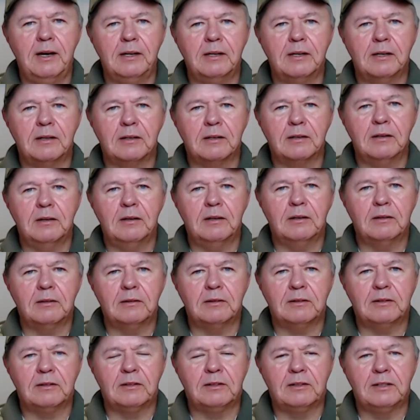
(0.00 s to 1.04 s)
to
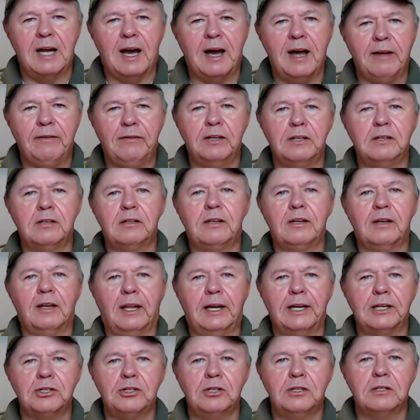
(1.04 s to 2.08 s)
dive into the
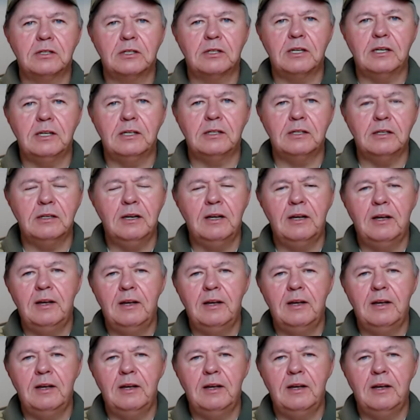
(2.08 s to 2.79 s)
election season